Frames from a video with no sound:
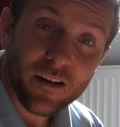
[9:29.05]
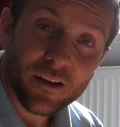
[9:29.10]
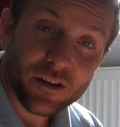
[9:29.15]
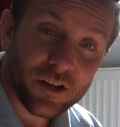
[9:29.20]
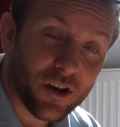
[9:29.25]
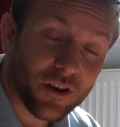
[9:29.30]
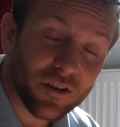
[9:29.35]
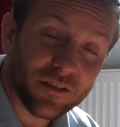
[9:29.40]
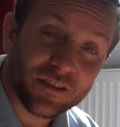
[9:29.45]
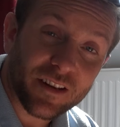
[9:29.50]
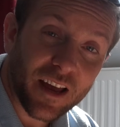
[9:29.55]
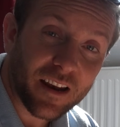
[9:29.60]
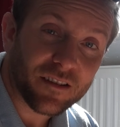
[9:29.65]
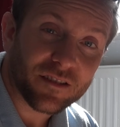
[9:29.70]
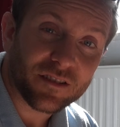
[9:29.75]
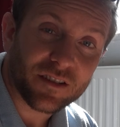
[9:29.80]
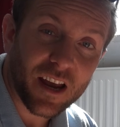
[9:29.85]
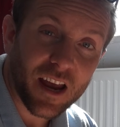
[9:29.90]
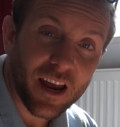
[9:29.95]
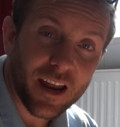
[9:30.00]
You can send
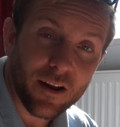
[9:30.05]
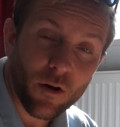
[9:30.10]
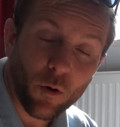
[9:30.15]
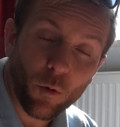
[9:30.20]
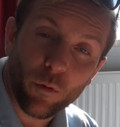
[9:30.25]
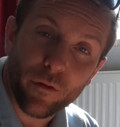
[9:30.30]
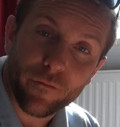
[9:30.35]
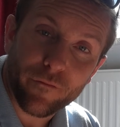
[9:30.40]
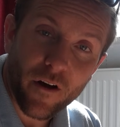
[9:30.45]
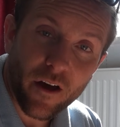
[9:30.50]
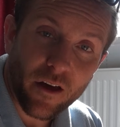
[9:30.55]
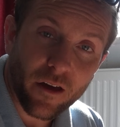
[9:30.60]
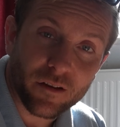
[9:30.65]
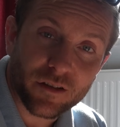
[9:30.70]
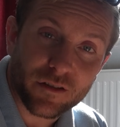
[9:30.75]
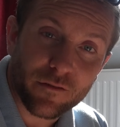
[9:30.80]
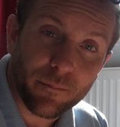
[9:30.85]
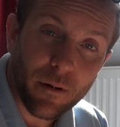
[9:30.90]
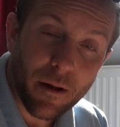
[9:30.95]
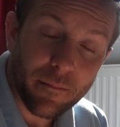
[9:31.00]
us in all the
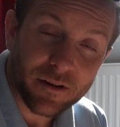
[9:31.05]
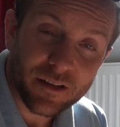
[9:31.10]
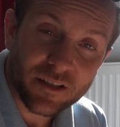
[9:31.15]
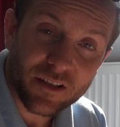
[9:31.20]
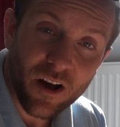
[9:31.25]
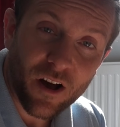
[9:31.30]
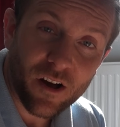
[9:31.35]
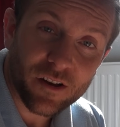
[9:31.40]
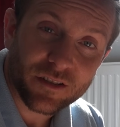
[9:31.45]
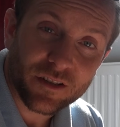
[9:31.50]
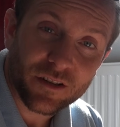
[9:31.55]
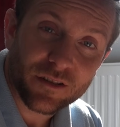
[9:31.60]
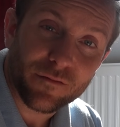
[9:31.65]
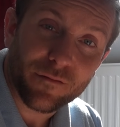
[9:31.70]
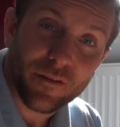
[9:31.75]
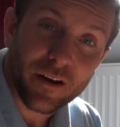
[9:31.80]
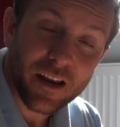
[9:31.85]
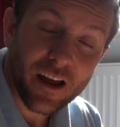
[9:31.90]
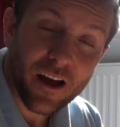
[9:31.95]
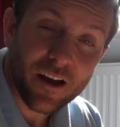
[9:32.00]
photos of plumbing disasters and
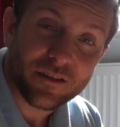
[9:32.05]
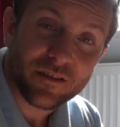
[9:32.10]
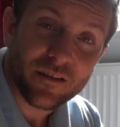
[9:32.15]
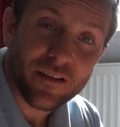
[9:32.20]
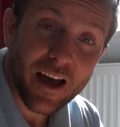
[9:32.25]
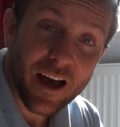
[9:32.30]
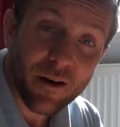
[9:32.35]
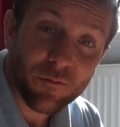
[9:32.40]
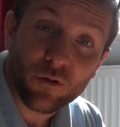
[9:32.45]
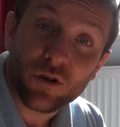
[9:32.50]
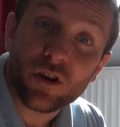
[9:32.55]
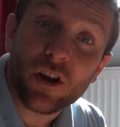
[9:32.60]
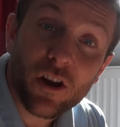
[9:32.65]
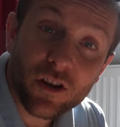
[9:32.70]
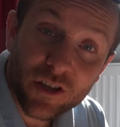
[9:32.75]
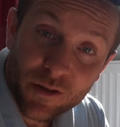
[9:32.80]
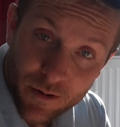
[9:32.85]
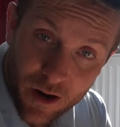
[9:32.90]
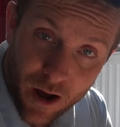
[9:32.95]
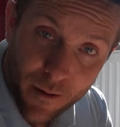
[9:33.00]
videos and that, and we'll
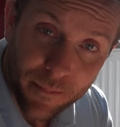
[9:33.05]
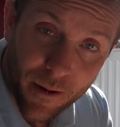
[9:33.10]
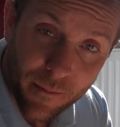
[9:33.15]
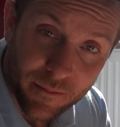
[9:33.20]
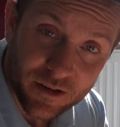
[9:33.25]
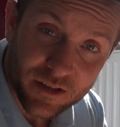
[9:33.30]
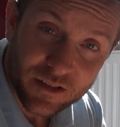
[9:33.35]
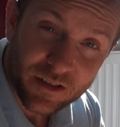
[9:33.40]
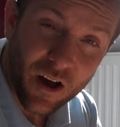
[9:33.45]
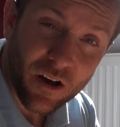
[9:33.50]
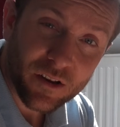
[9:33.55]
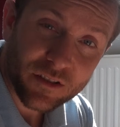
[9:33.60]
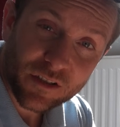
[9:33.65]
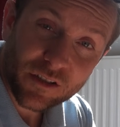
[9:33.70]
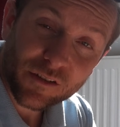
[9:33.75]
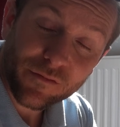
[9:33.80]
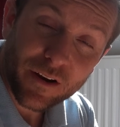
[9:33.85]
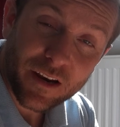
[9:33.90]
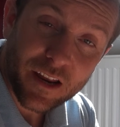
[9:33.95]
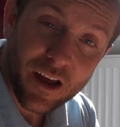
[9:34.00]
use them in our plumbing
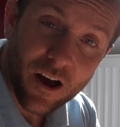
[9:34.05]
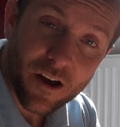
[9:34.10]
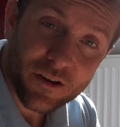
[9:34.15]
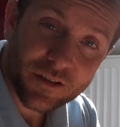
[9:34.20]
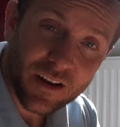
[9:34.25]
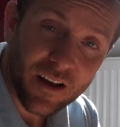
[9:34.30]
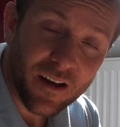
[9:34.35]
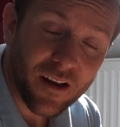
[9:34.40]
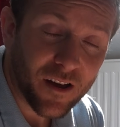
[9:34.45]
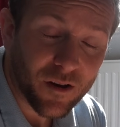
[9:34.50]
disasters videos.